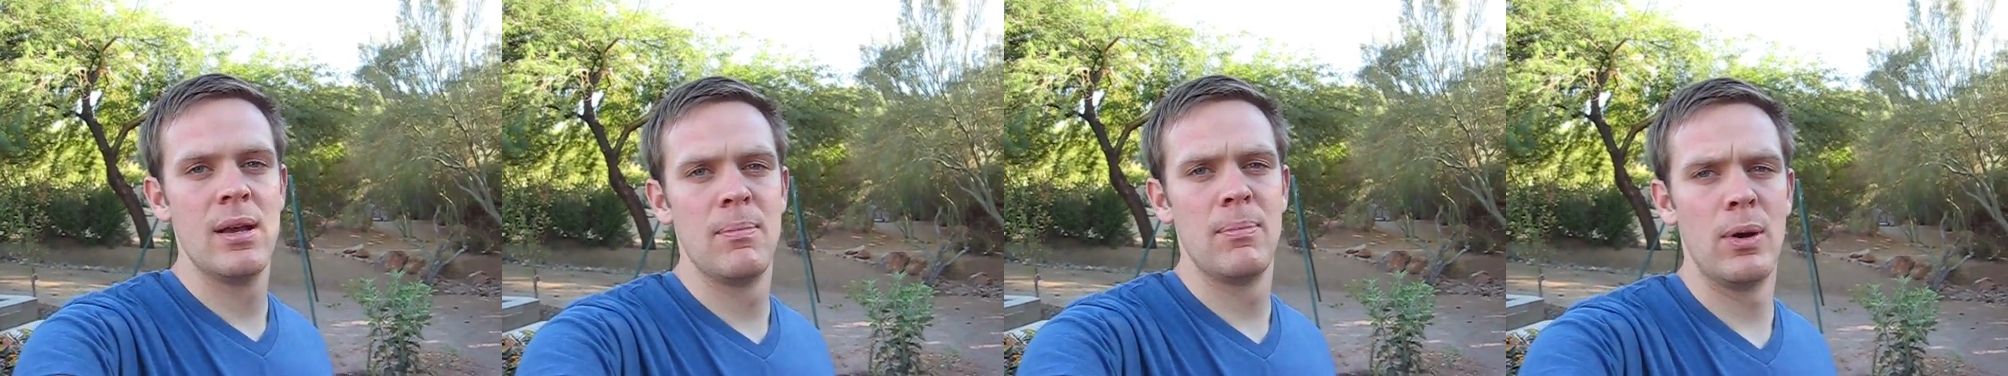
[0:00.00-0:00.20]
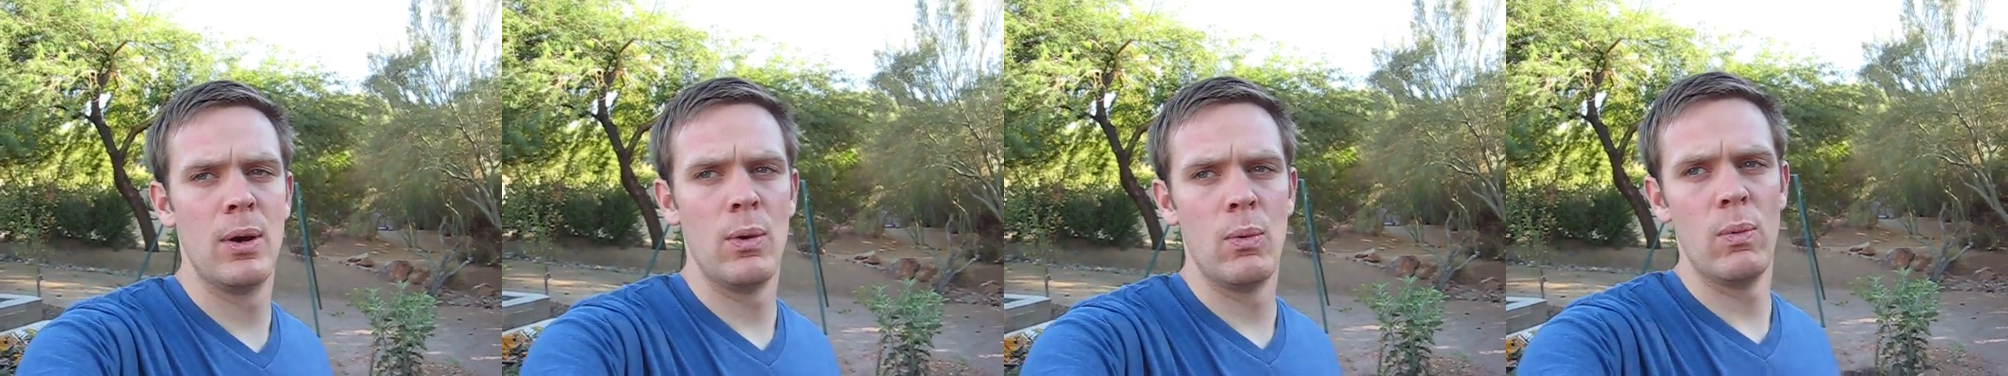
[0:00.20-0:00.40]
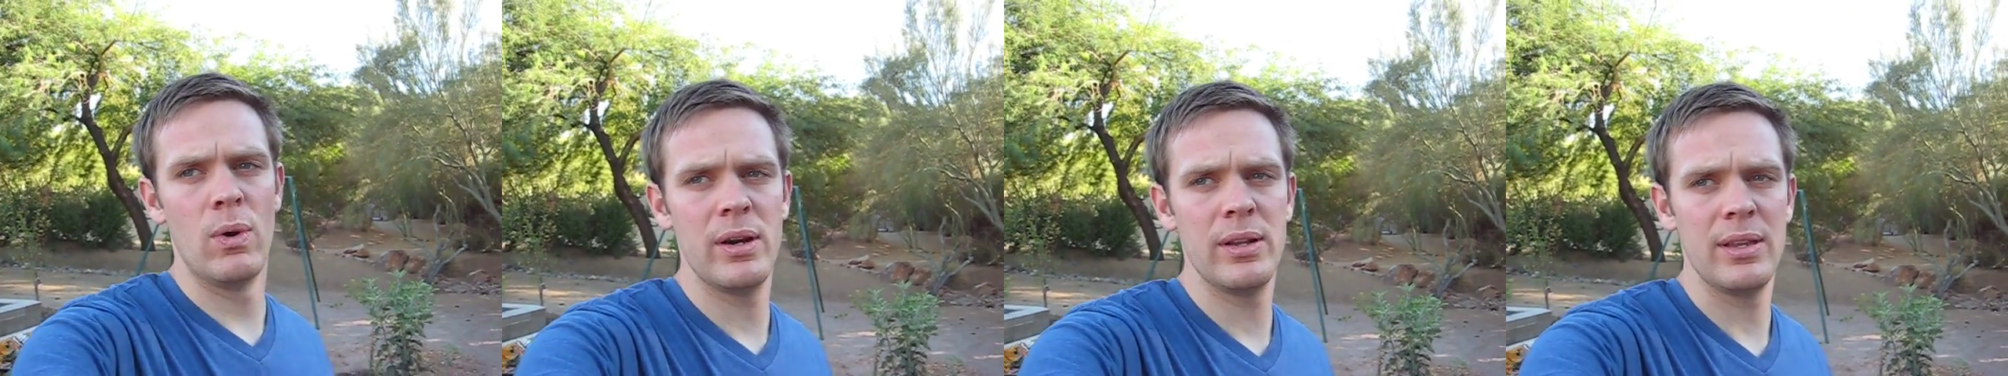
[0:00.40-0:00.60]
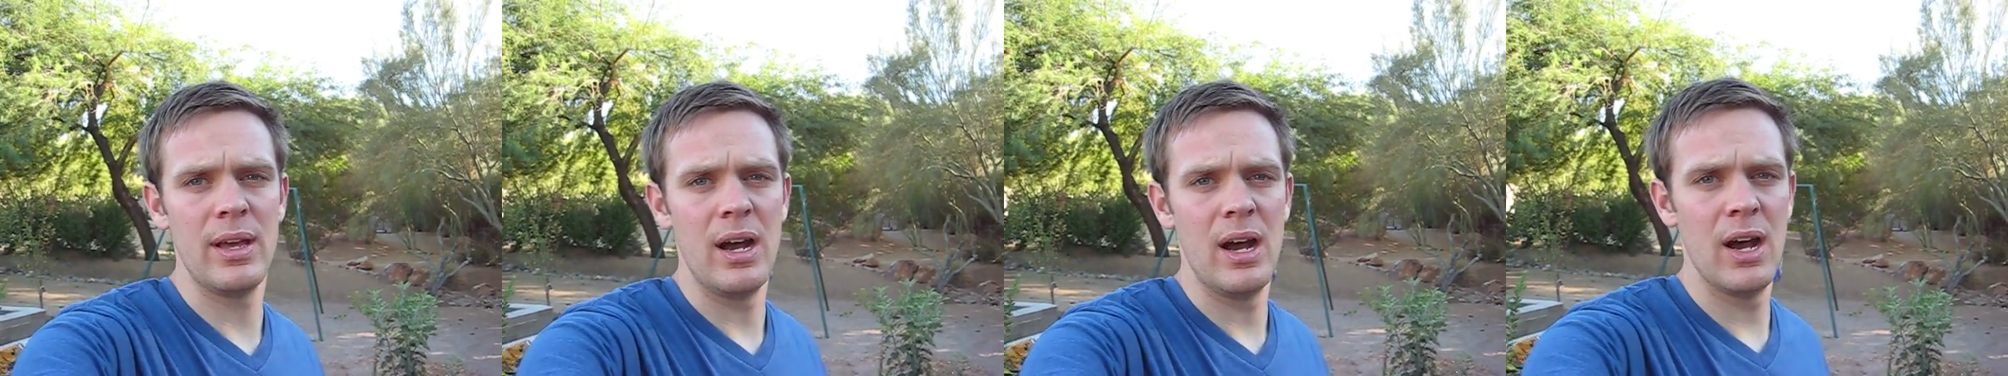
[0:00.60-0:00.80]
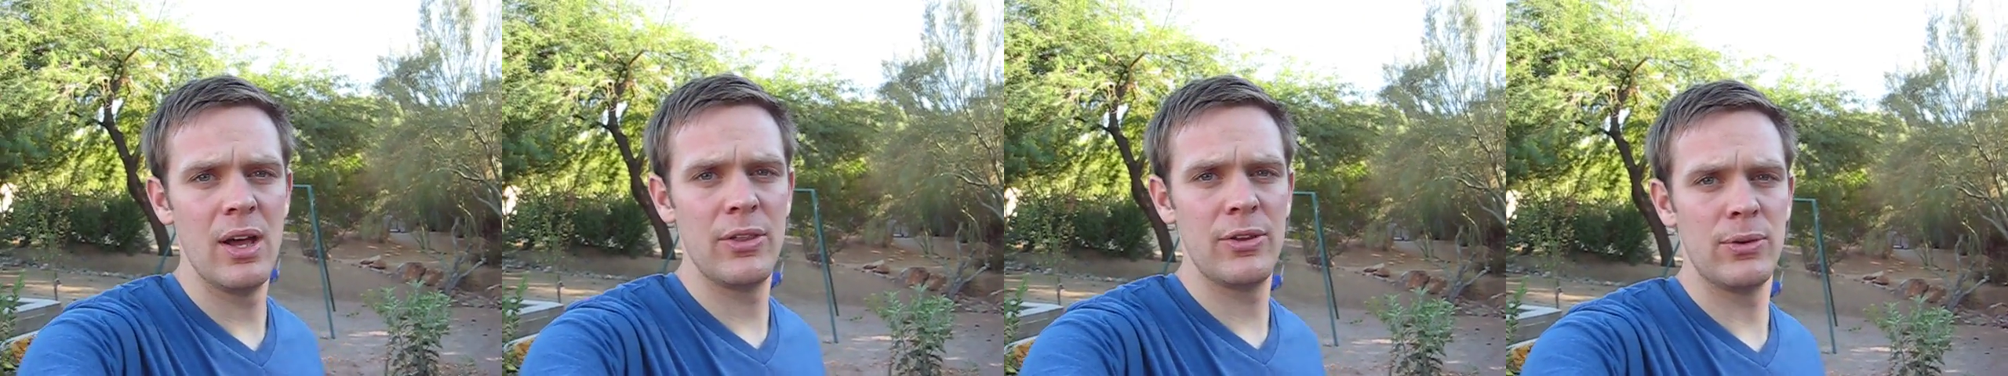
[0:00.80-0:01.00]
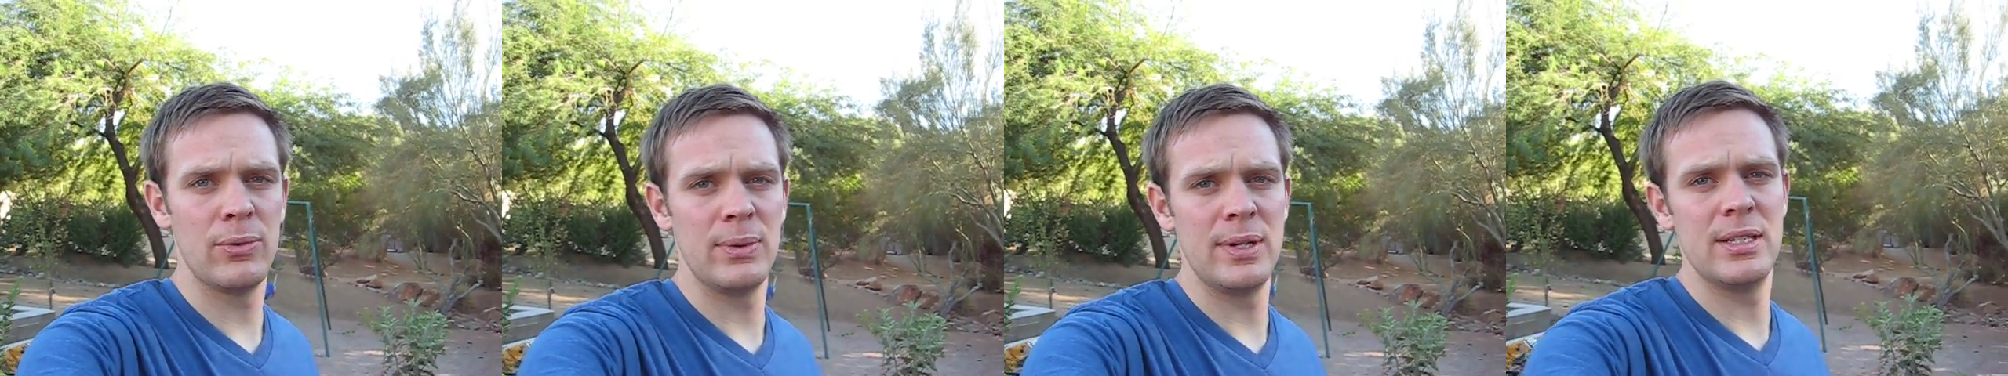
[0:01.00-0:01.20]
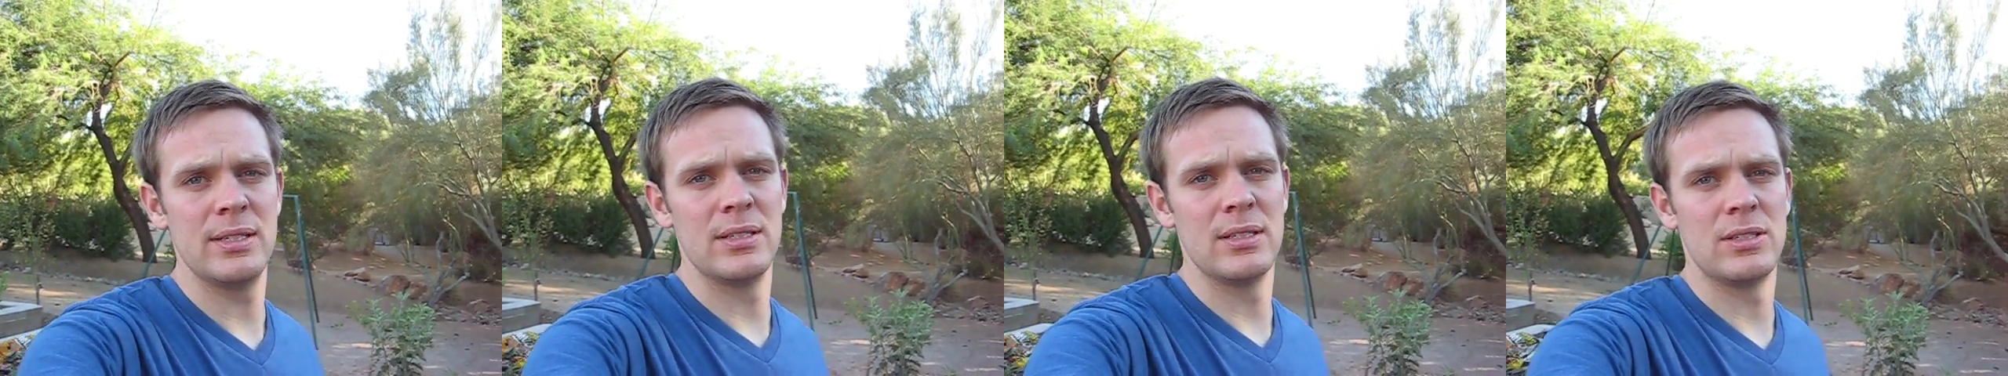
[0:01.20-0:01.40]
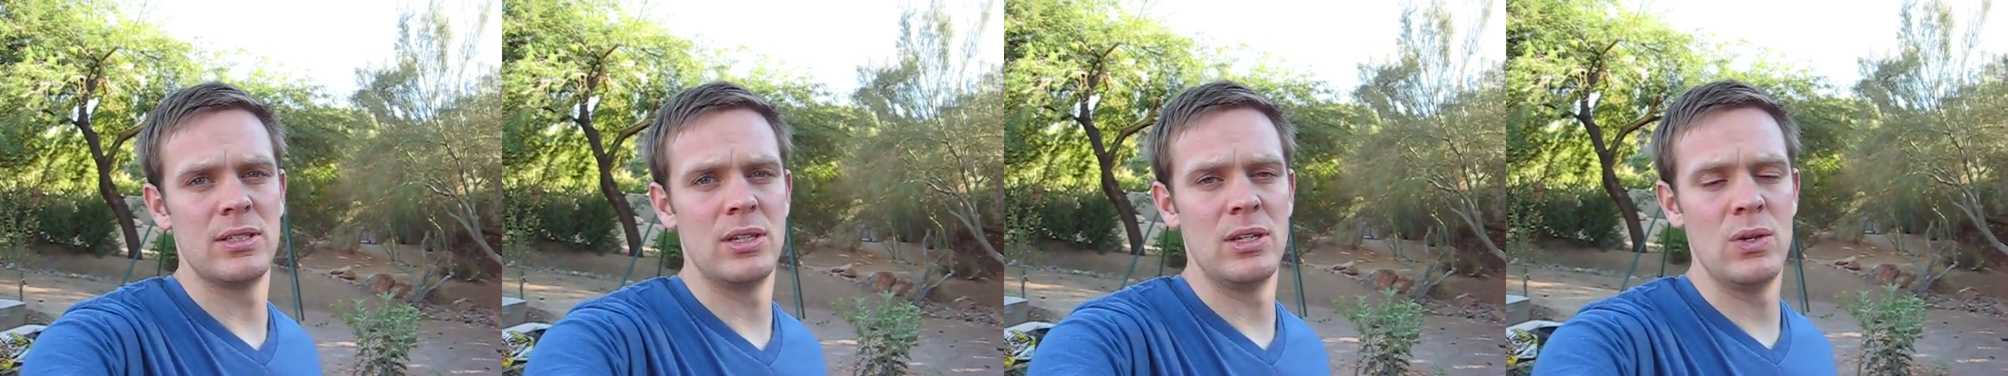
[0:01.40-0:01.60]
But one of the other
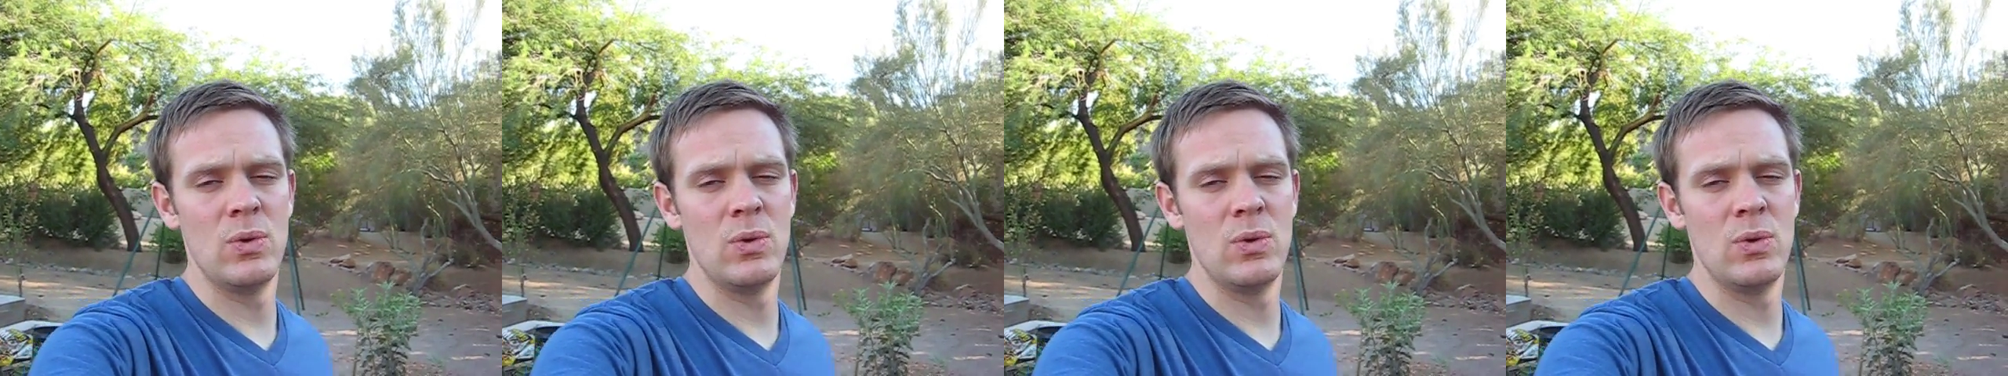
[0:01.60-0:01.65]
reasons that